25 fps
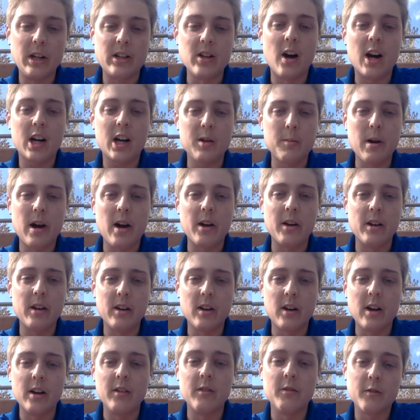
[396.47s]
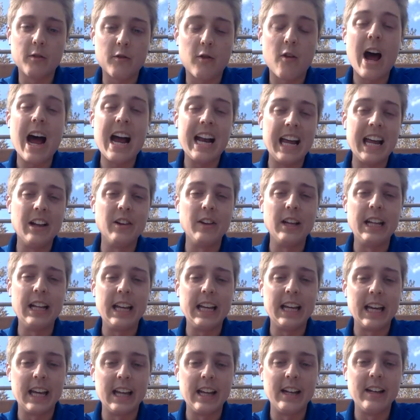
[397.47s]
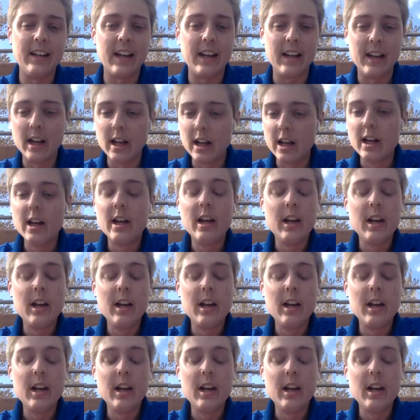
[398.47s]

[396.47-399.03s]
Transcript: we talked about it on Friday leading in that